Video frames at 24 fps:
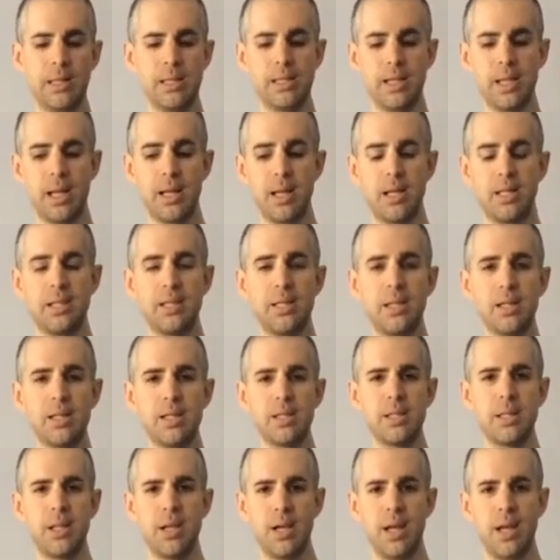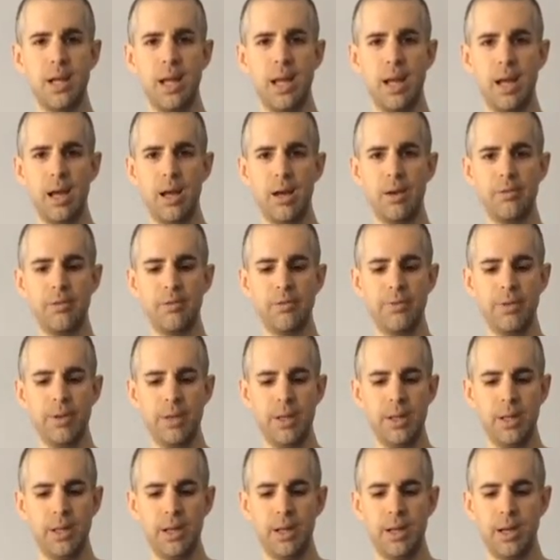that it does not have
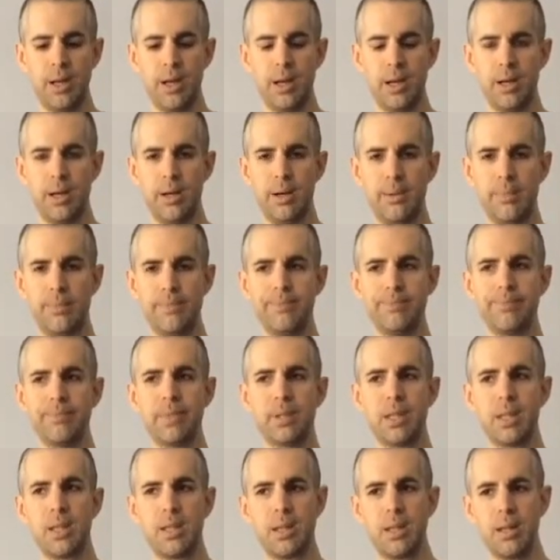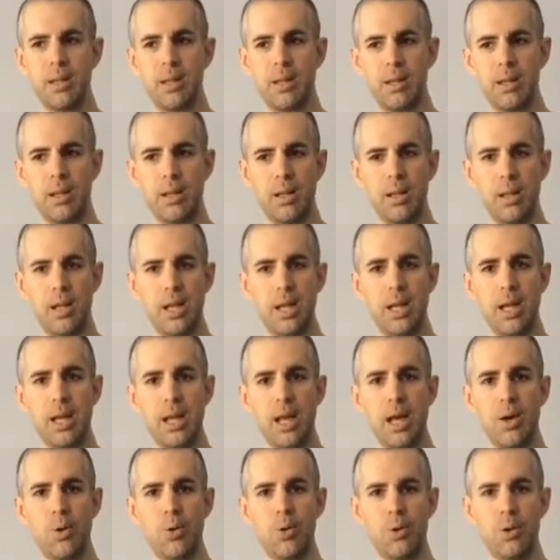an
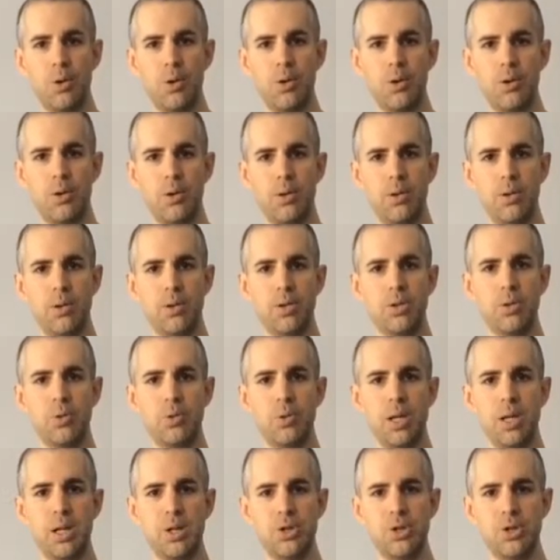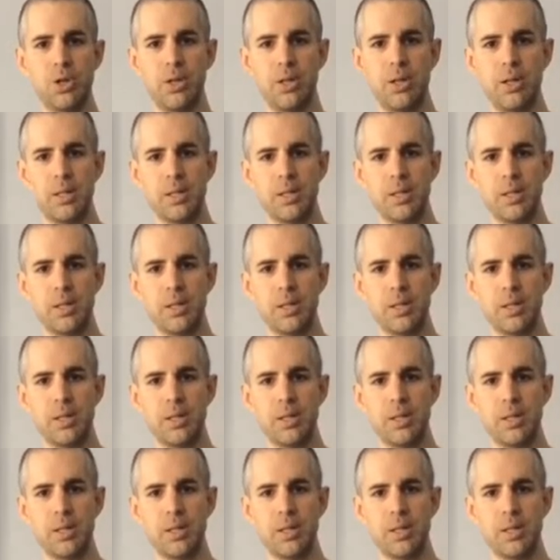8-hour duration.